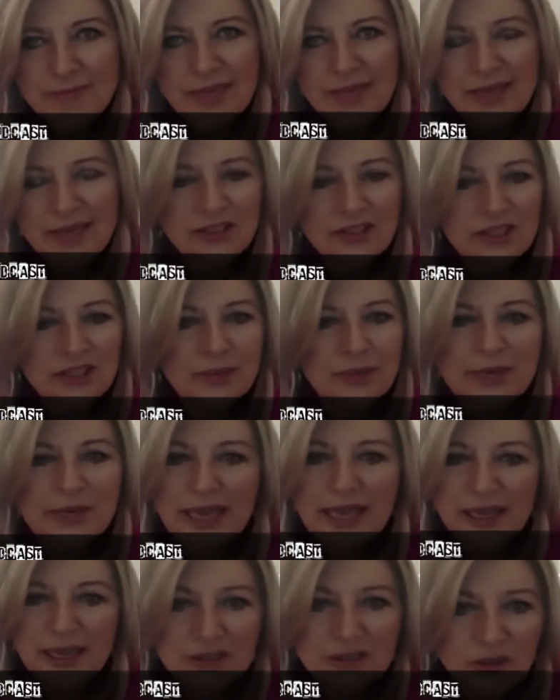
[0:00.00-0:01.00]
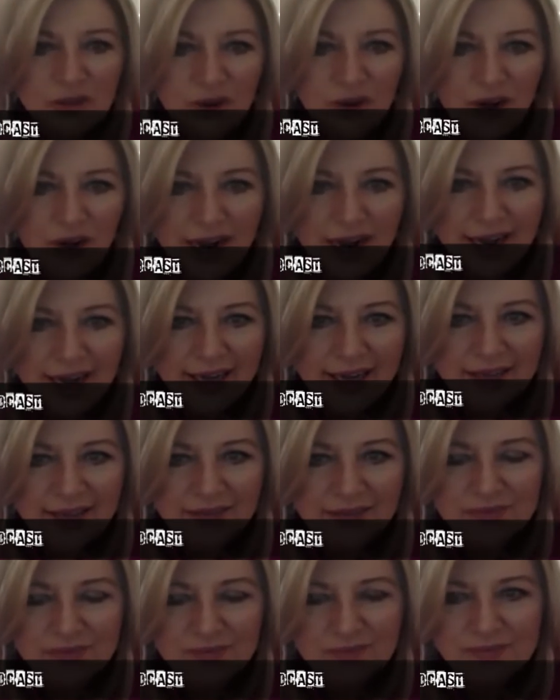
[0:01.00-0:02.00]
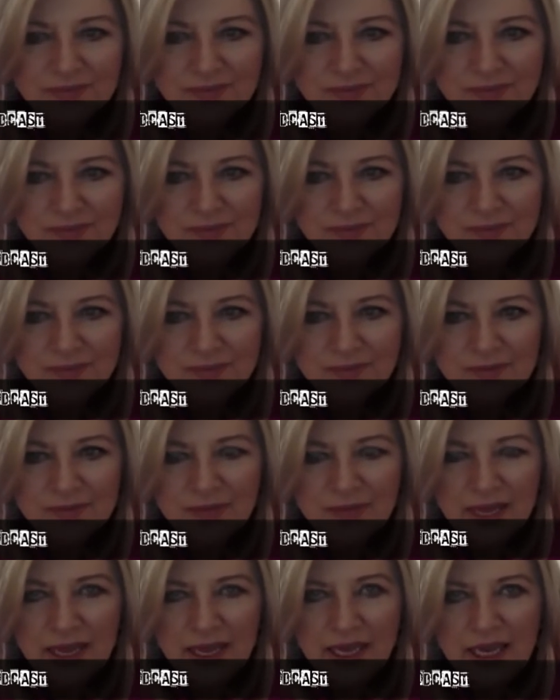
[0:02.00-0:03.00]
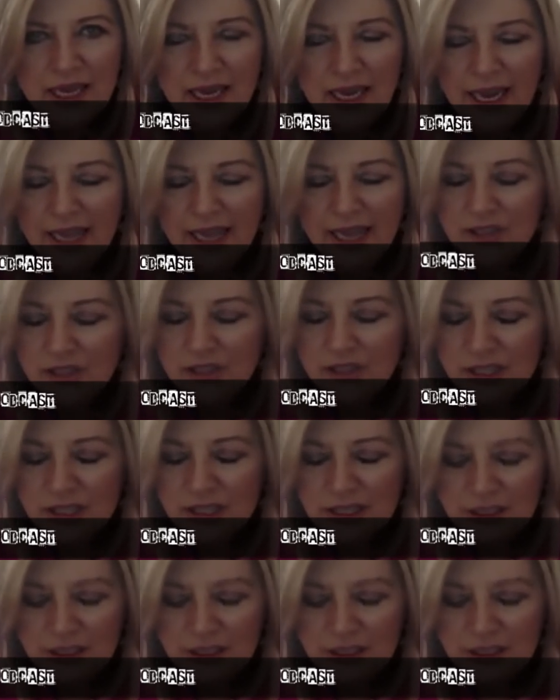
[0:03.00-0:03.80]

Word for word: she began to cry. Mm. And she